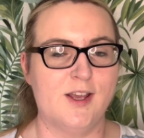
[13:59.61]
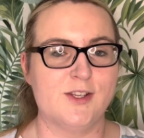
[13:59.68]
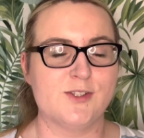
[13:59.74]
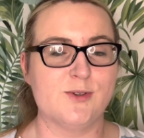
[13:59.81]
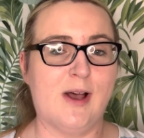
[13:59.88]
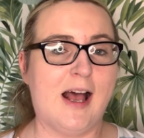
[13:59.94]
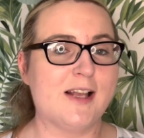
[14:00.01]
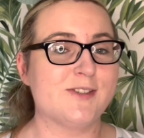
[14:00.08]

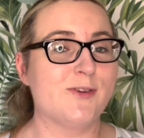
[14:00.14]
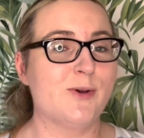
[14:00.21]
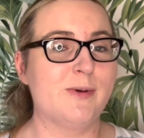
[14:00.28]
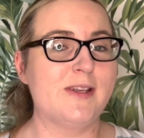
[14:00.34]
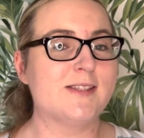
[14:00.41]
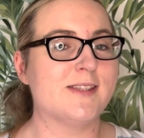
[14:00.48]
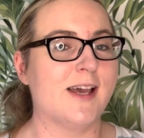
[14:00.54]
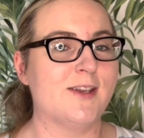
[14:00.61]
So as
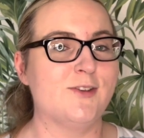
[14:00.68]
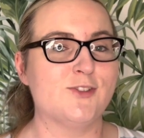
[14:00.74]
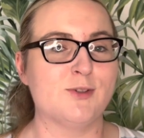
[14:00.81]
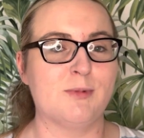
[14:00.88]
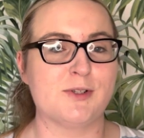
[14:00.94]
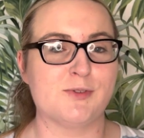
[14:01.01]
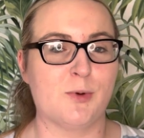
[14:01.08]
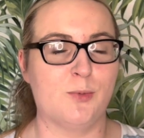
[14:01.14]
always, thank you so
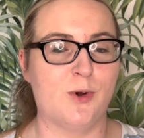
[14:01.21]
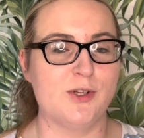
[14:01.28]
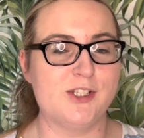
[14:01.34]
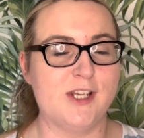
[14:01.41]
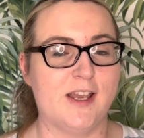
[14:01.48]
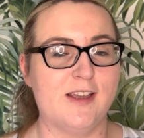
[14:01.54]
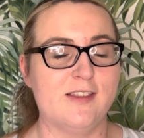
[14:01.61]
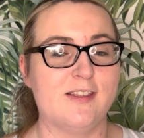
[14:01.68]
much for
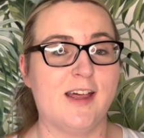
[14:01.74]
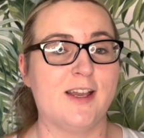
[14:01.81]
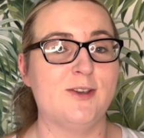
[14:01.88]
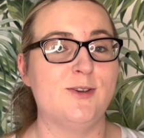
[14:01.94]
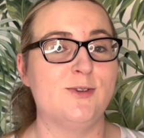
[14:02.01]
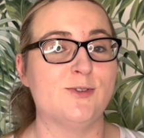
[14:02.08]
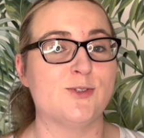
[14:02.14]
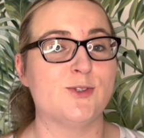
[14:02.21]
watching. Thank
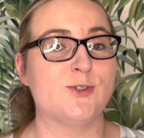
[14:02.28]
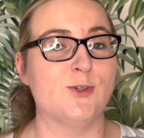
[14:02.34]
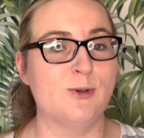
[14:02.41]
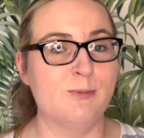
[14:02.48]
you so